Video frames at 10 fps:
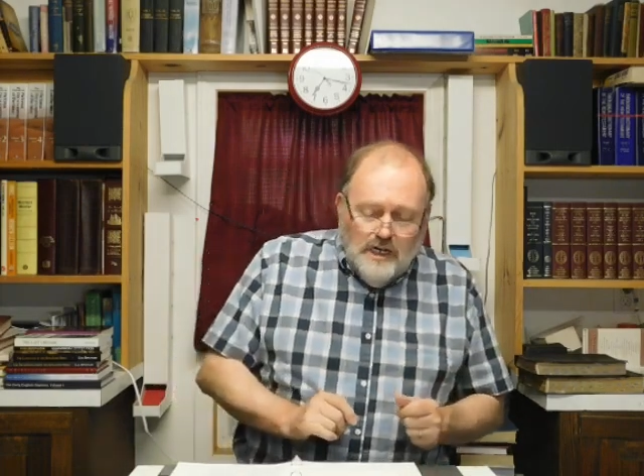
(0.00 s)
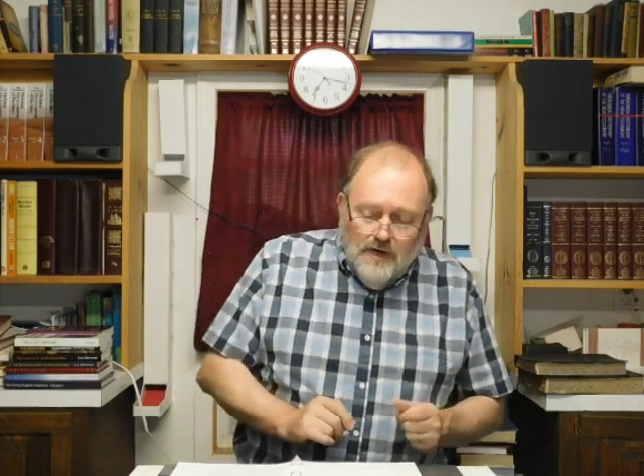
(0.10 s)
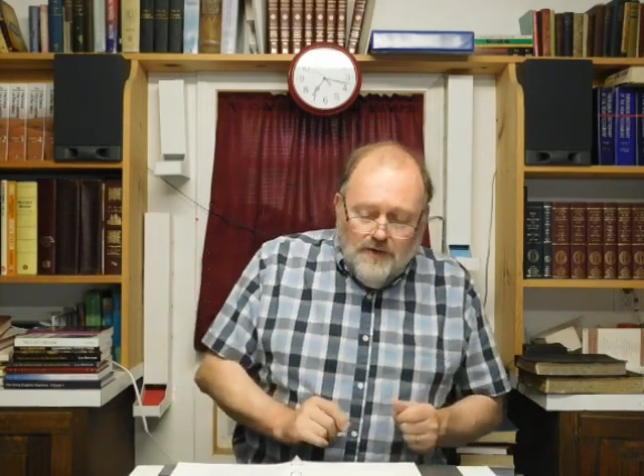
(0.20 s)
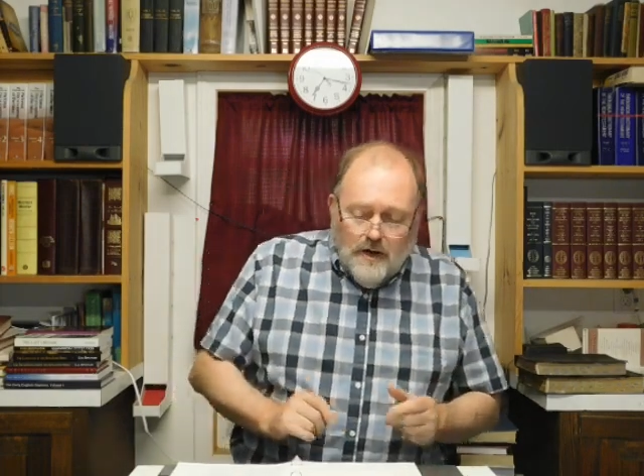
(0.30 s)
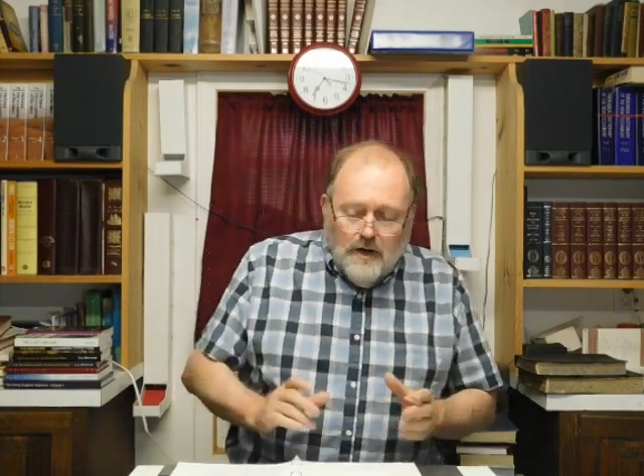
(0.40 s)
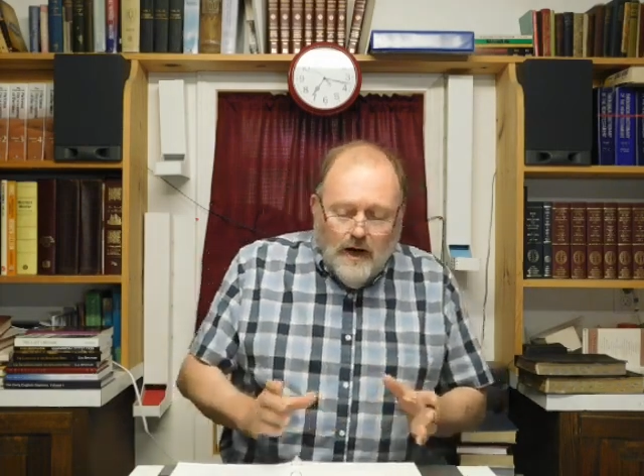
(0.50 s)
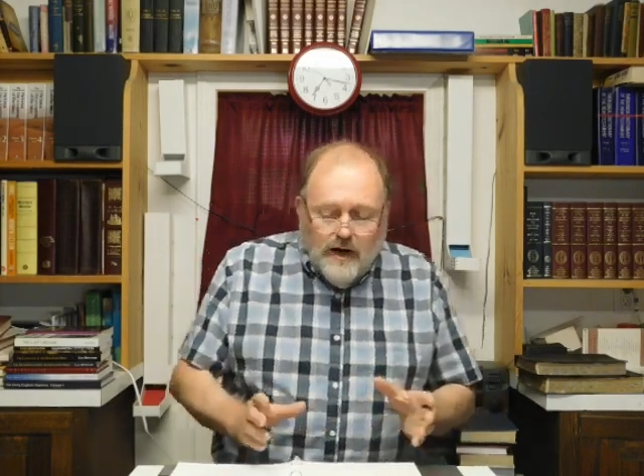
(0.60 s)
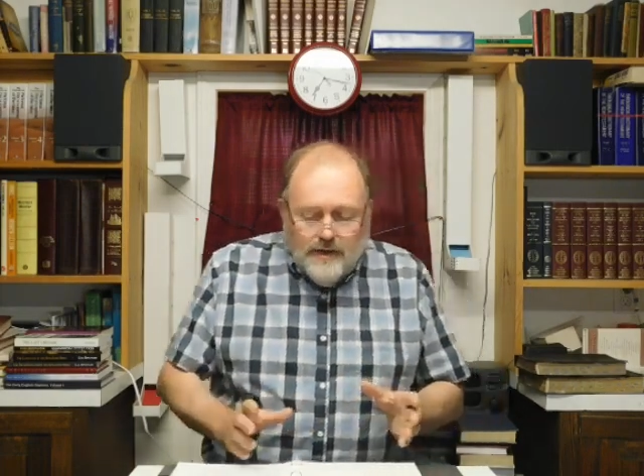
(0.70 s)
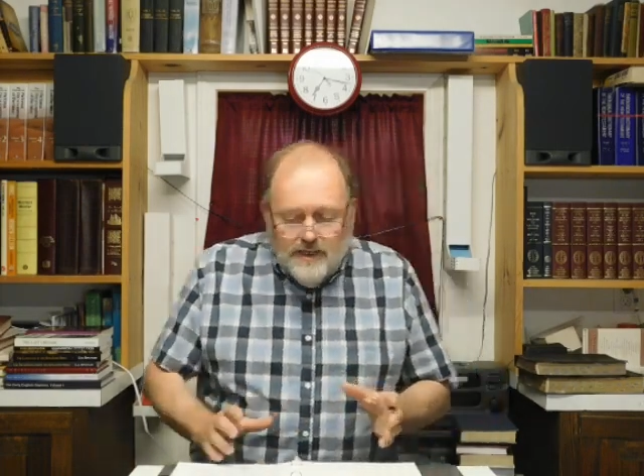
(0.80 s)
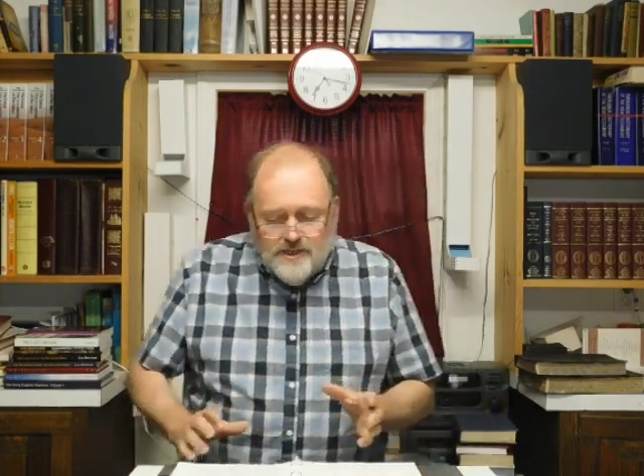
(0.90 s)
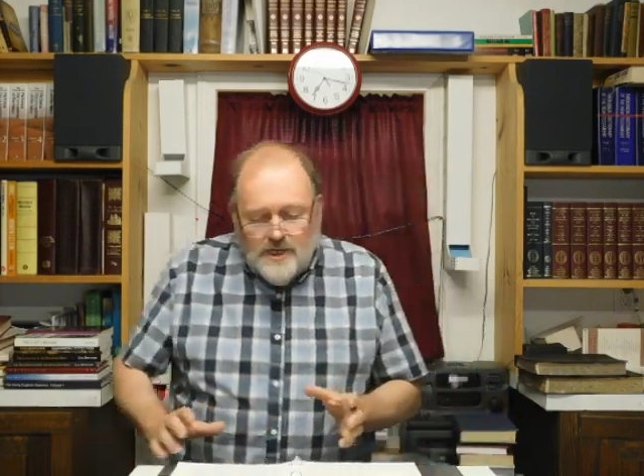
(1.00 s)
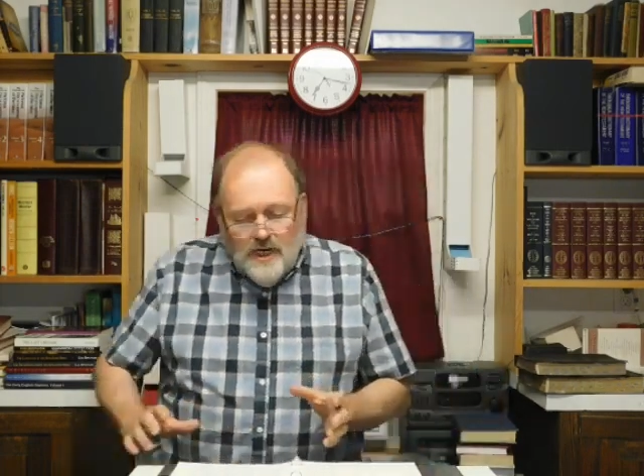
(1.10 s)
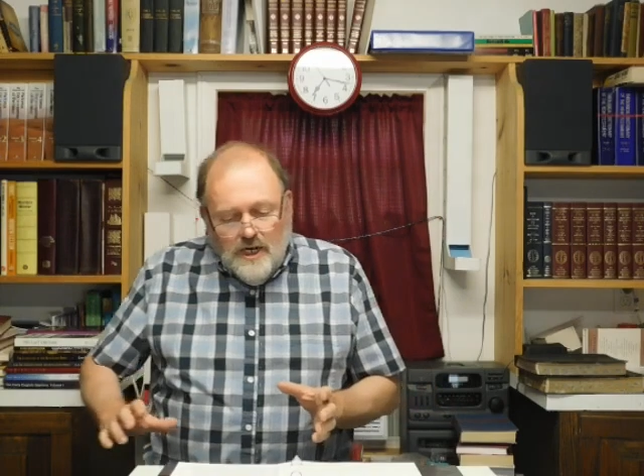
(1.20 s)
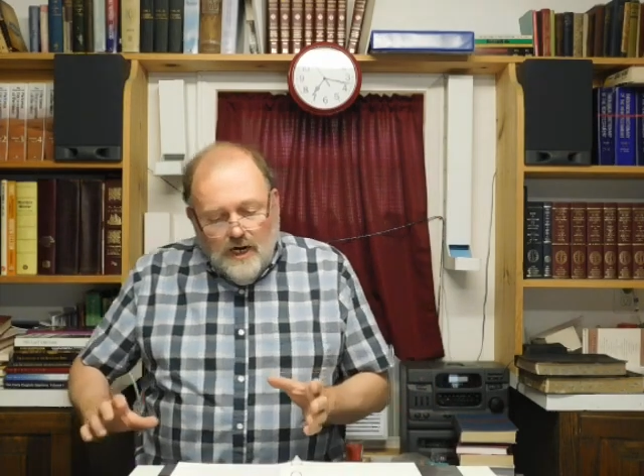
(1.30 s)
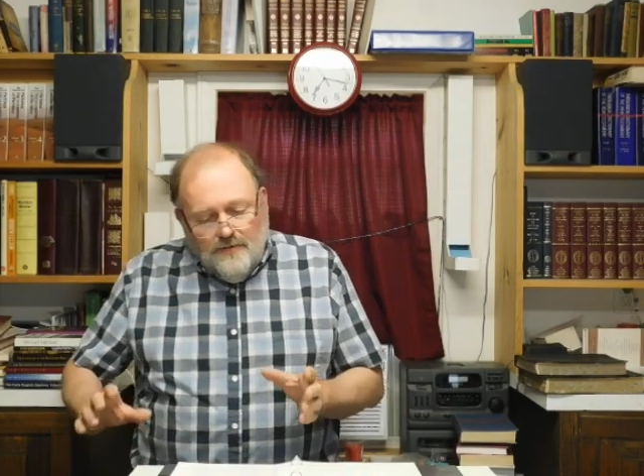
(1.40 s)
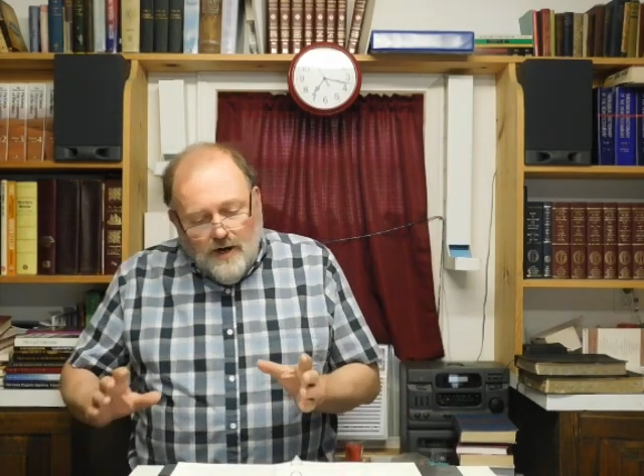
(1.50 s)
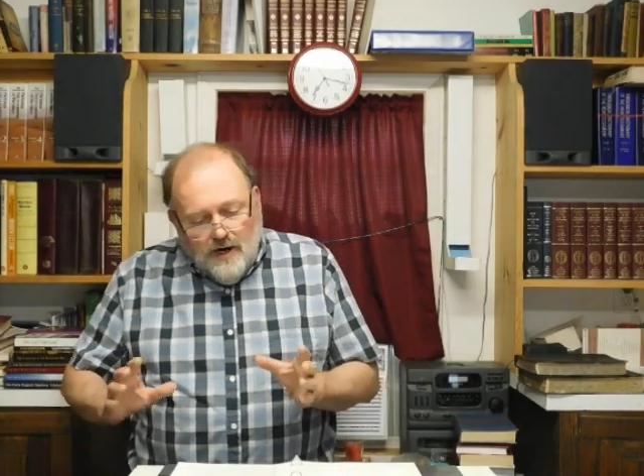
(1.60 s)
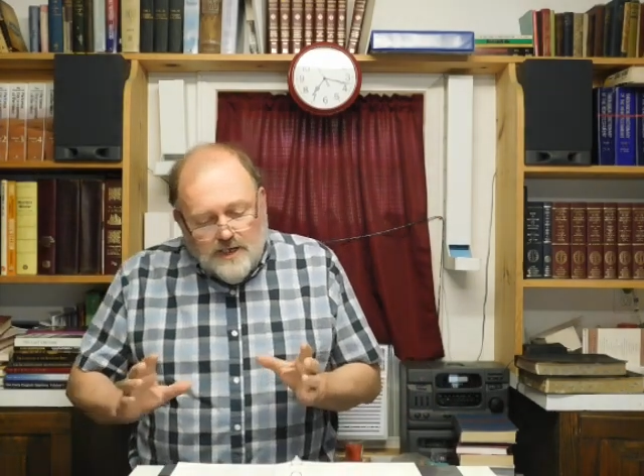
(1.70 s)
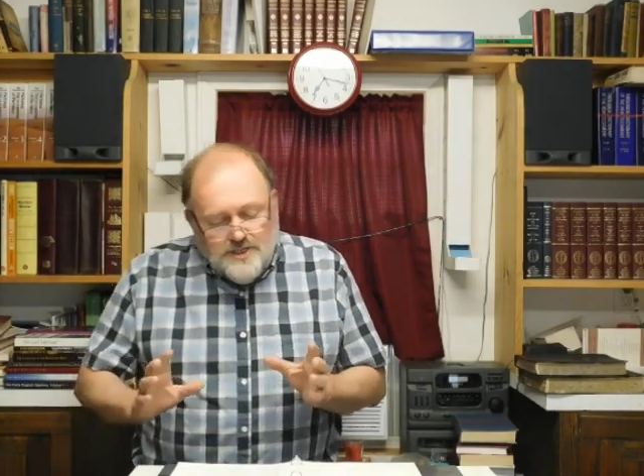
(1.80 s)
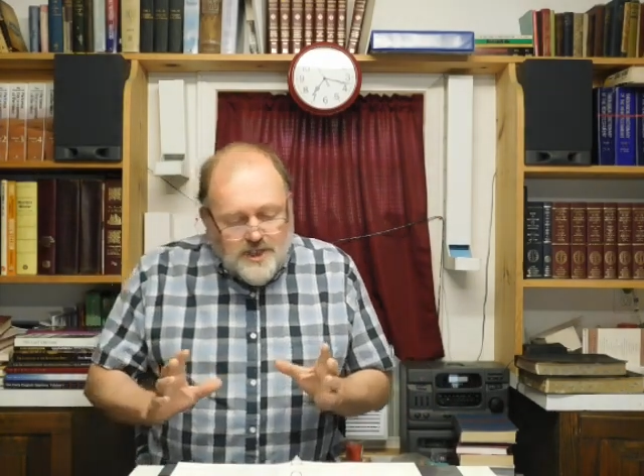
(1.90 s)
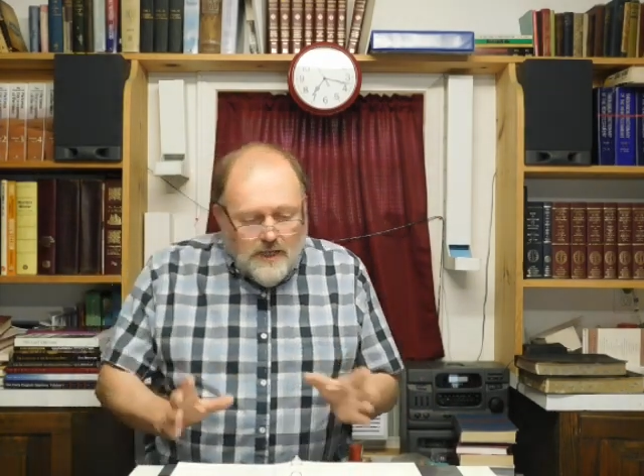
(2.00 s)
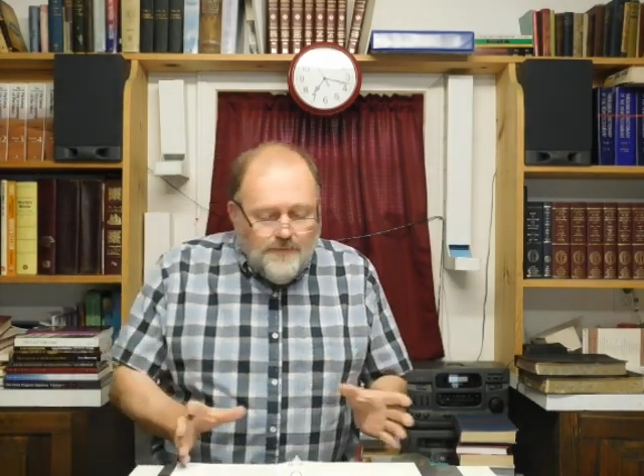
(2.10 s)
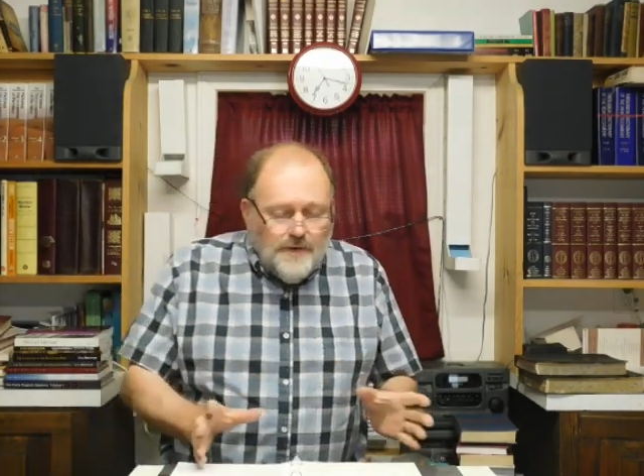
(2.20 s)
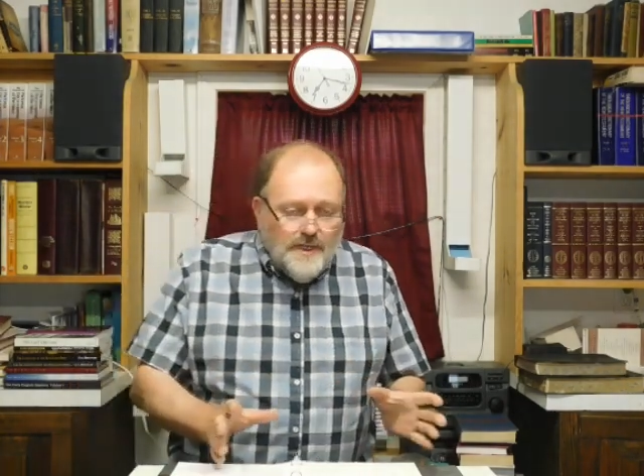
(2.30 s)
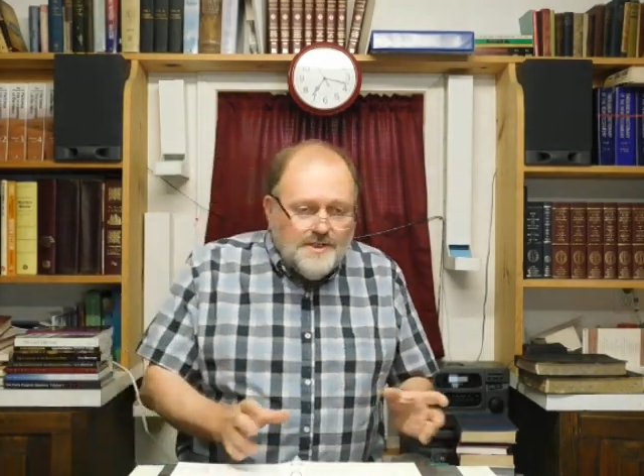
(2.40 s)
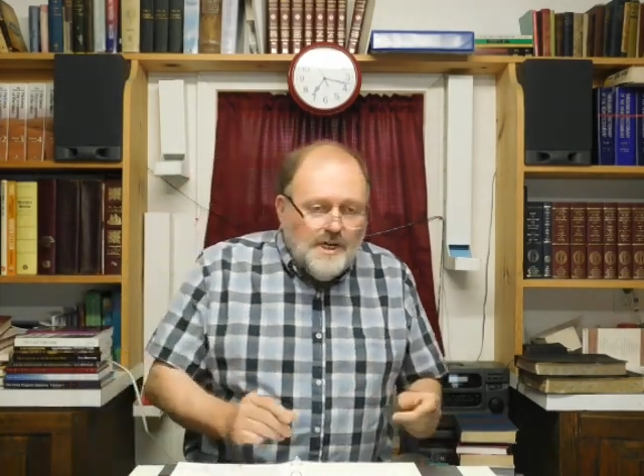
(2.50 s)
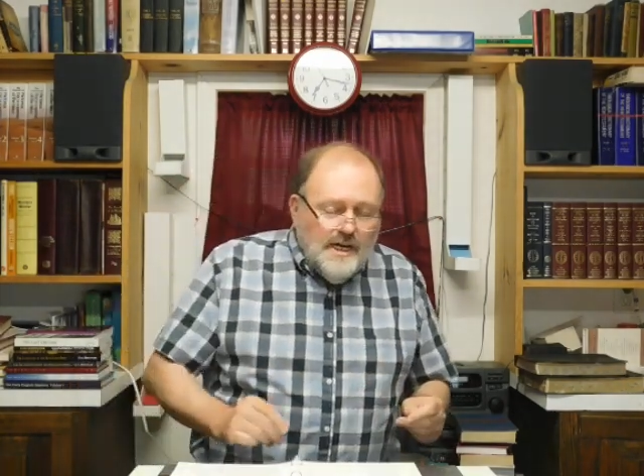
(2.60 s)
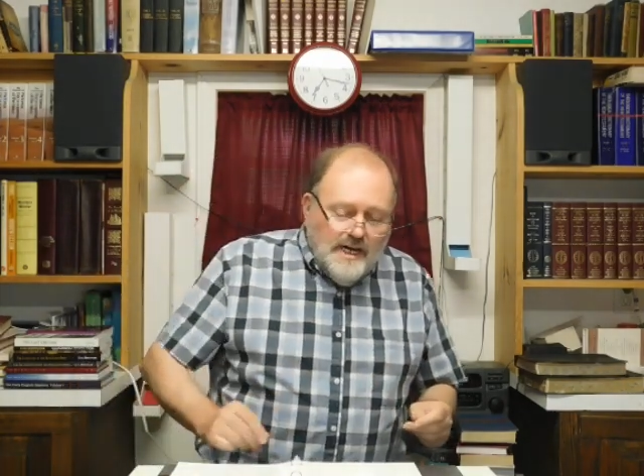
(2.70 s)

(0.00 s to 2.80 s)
of our hardness, of our sinfulness,